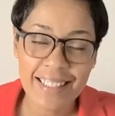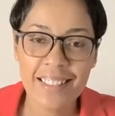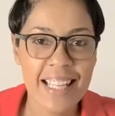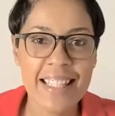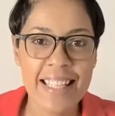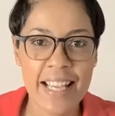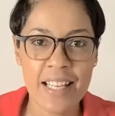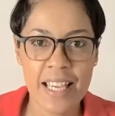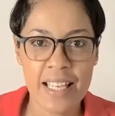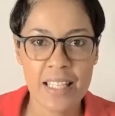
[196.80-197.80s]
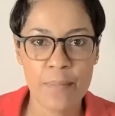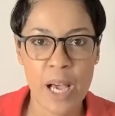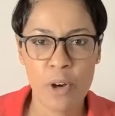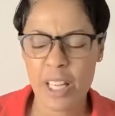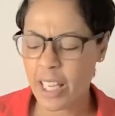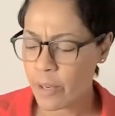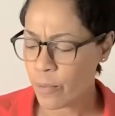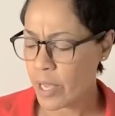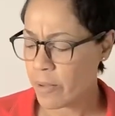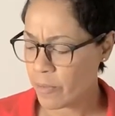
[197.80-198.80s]
let's take a guess about if
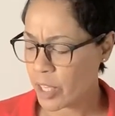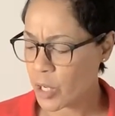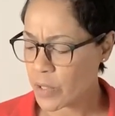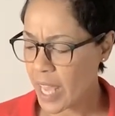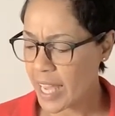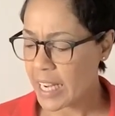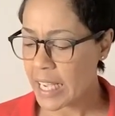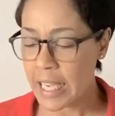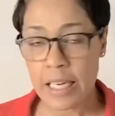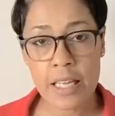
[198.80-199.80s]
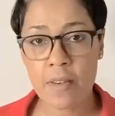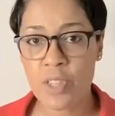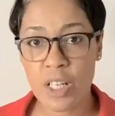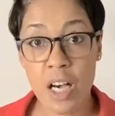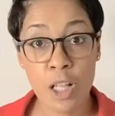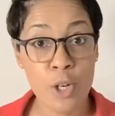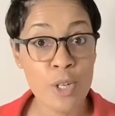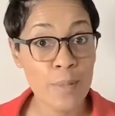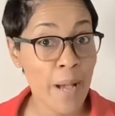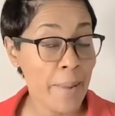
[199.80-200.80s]
we feel that any of the
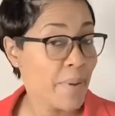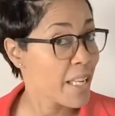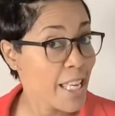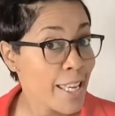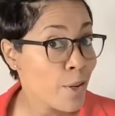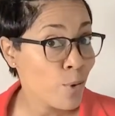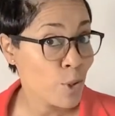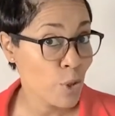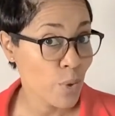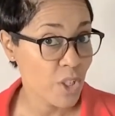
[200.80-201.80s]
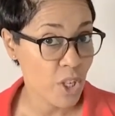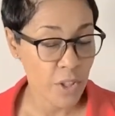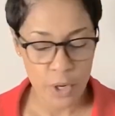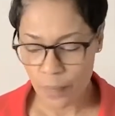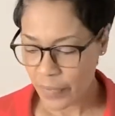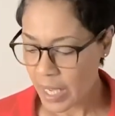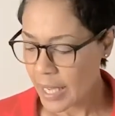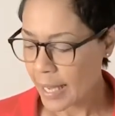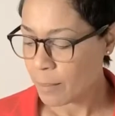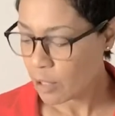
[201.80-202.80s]
colors might be equal to each other.
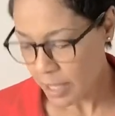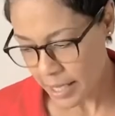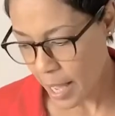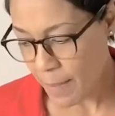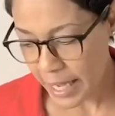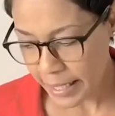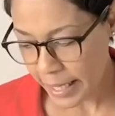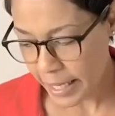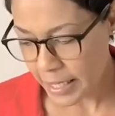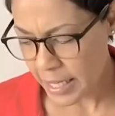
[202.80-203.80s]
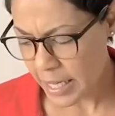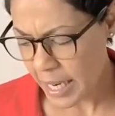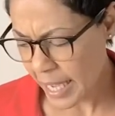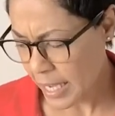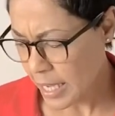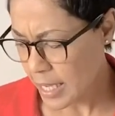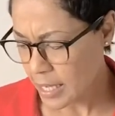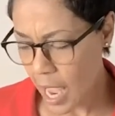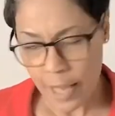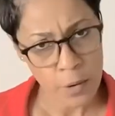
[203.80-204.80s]
I'm looking at my candy and
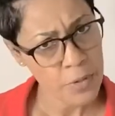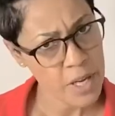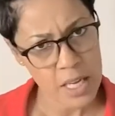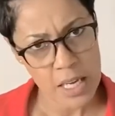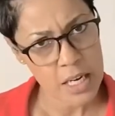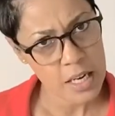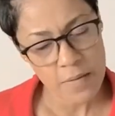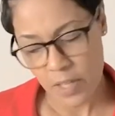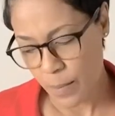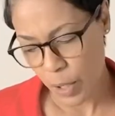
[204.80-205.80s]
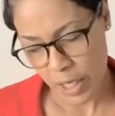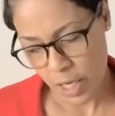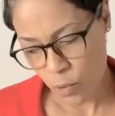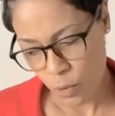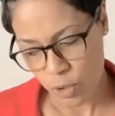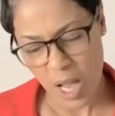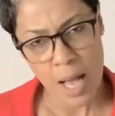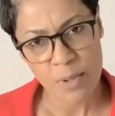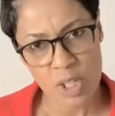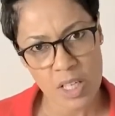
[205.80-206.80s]
I don't think any of them are equal, so
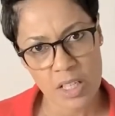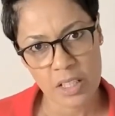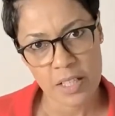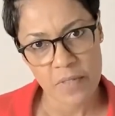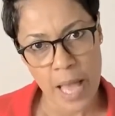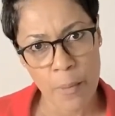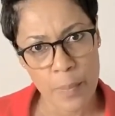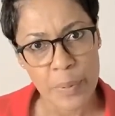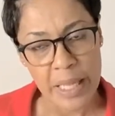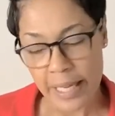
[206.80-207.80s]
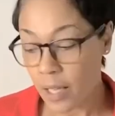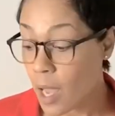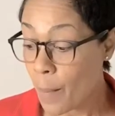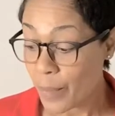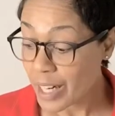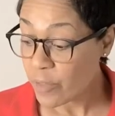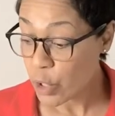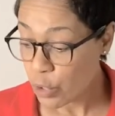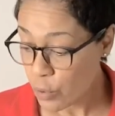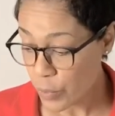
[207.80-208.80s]
I'm just gonna leave that one blank. But if
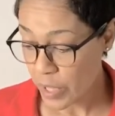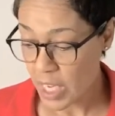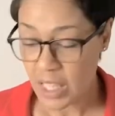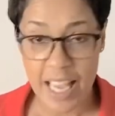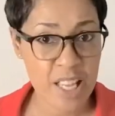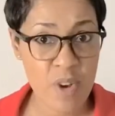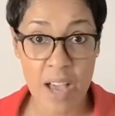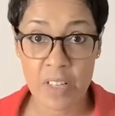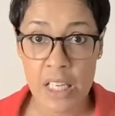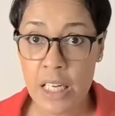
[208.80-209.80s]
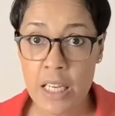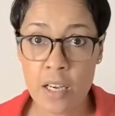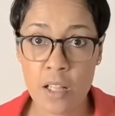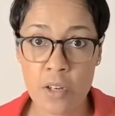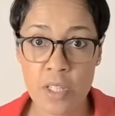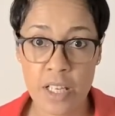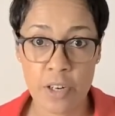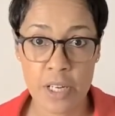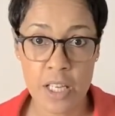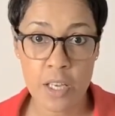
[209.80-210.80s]
you think that you have any colors that
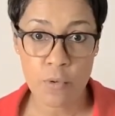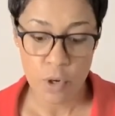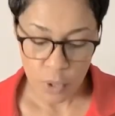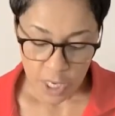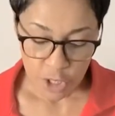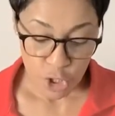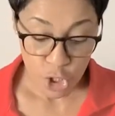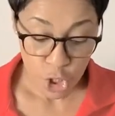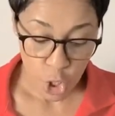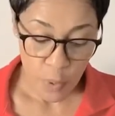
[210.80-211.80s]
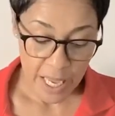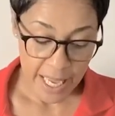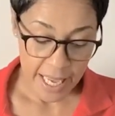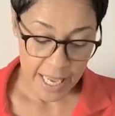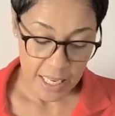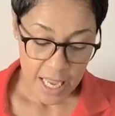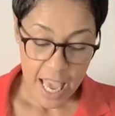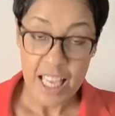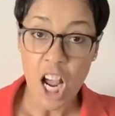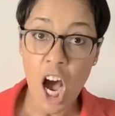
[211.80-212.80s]
are equal, just go ahead
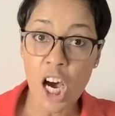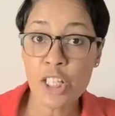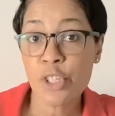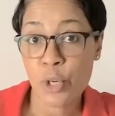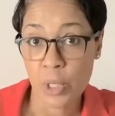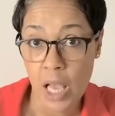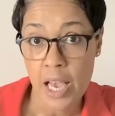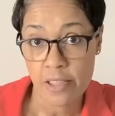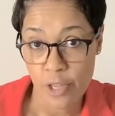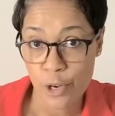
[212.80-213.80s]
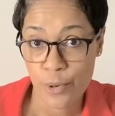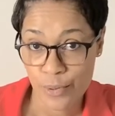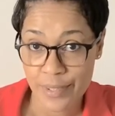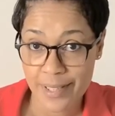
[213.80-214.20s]
and underline those.